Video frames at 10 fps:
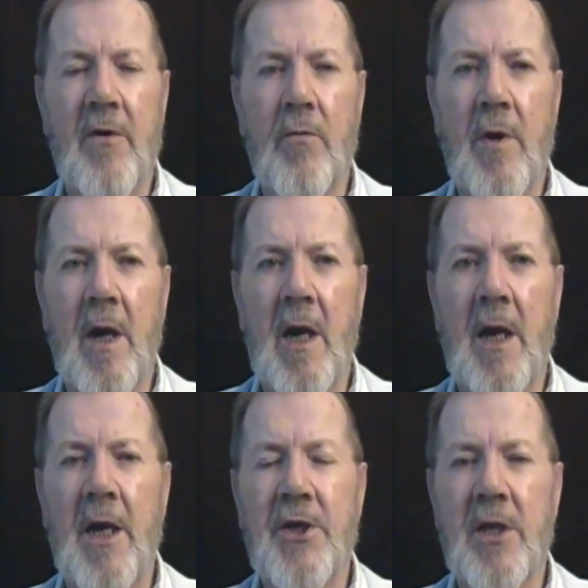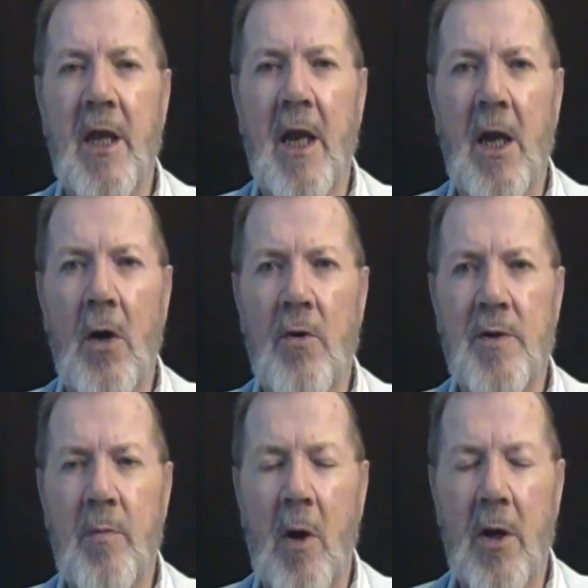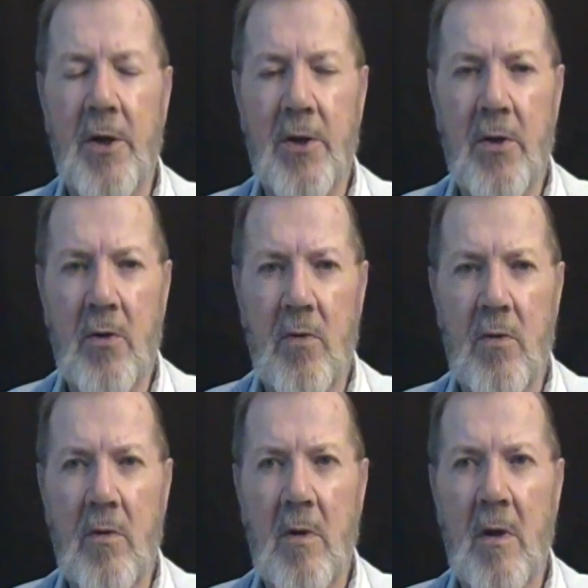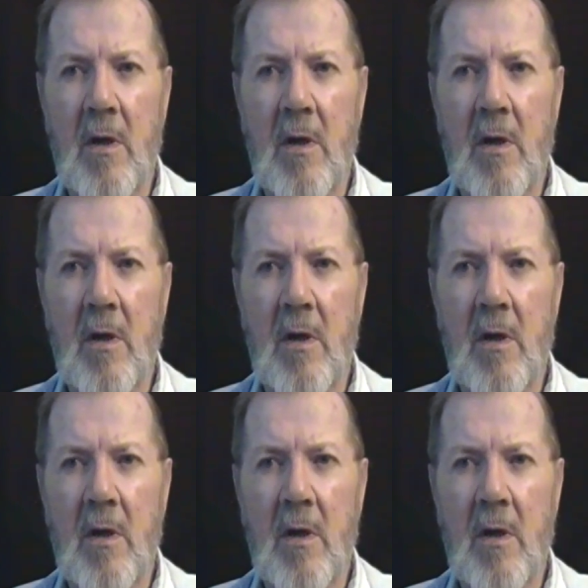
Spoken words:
to read an edition that includes part 2,